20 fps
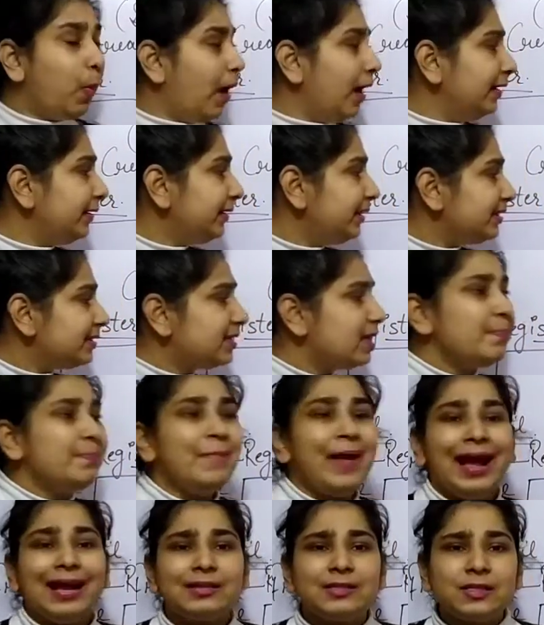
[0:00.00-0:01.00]
what is the
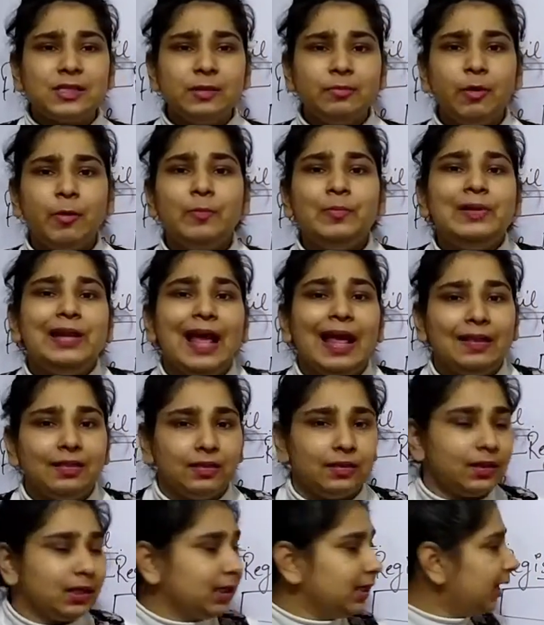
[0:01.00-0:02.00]
maximum
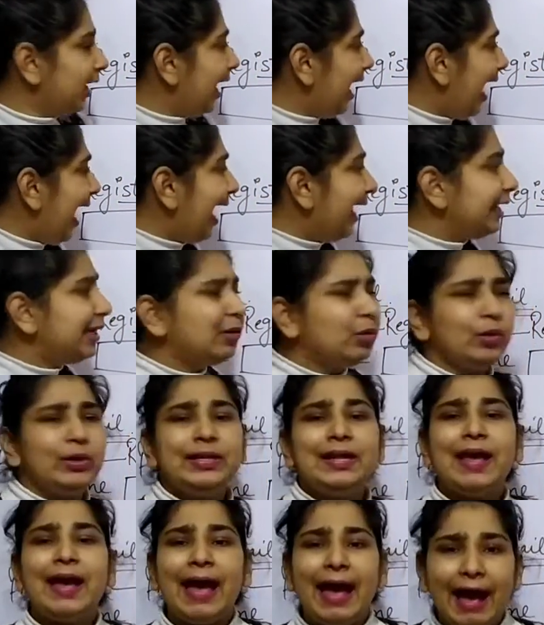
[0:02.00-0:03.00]
length I
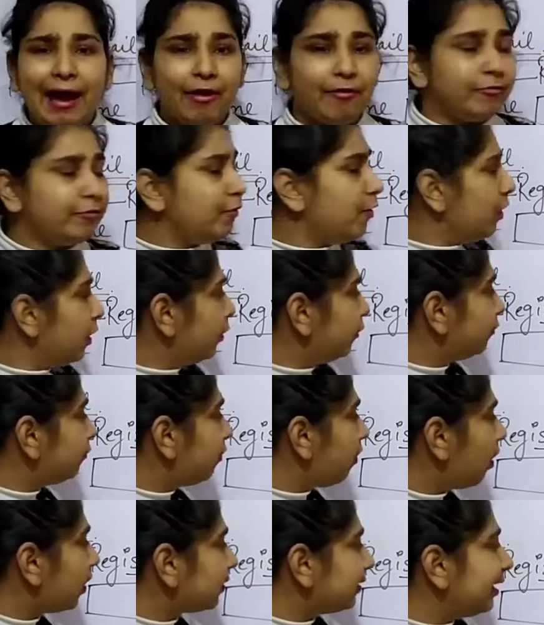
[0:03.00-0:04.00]
could have
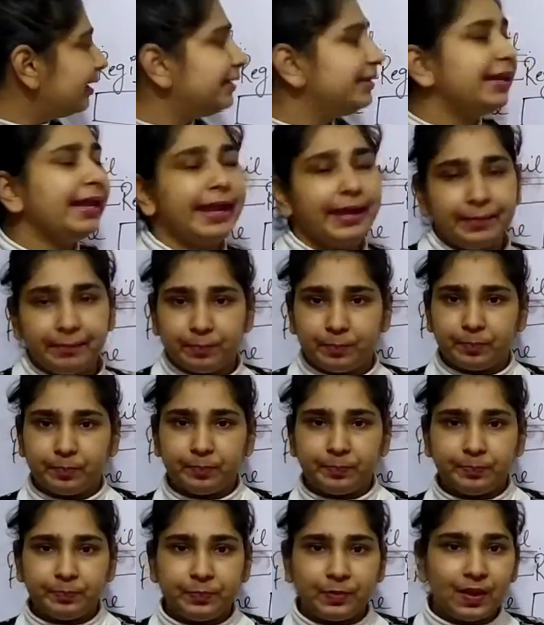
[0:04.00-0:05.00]
for the
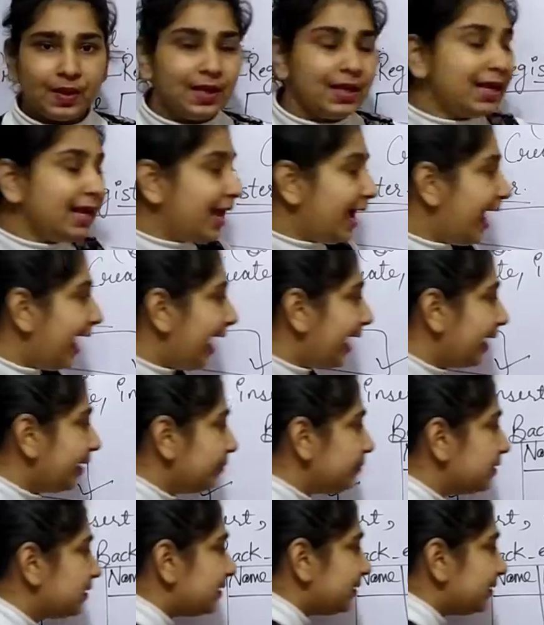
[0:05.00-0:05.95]
name? I am